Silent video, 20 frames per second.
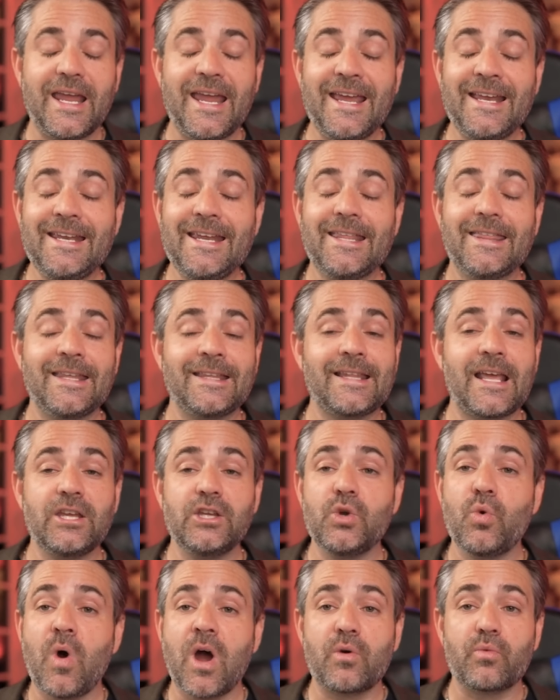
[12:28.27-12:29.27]
anything that
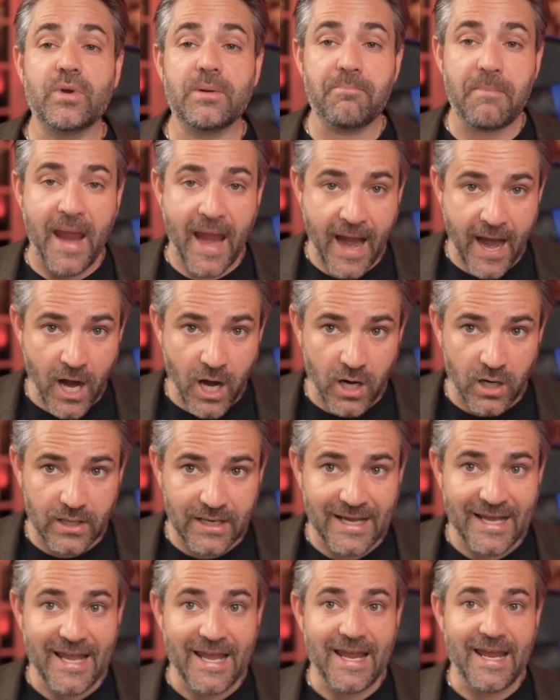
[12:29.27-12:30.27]
you want repaired
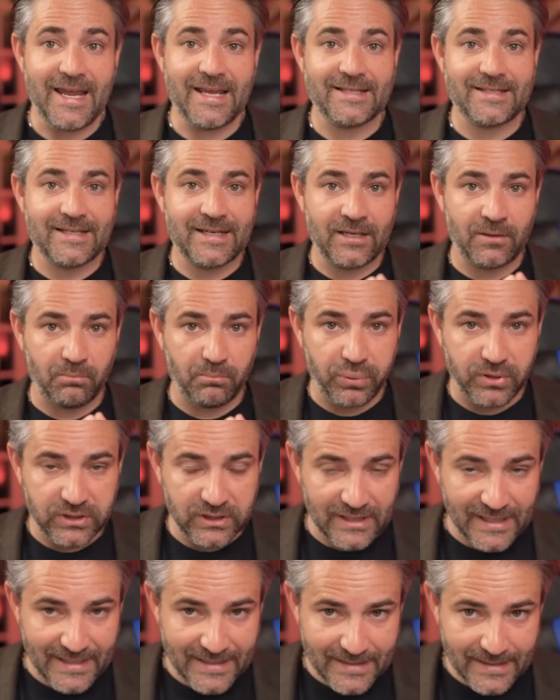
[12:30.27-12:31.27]
is
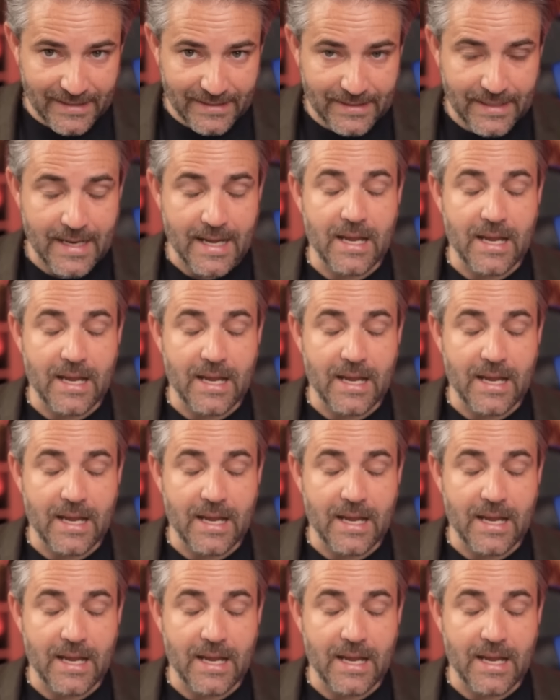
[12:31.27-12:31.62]
completed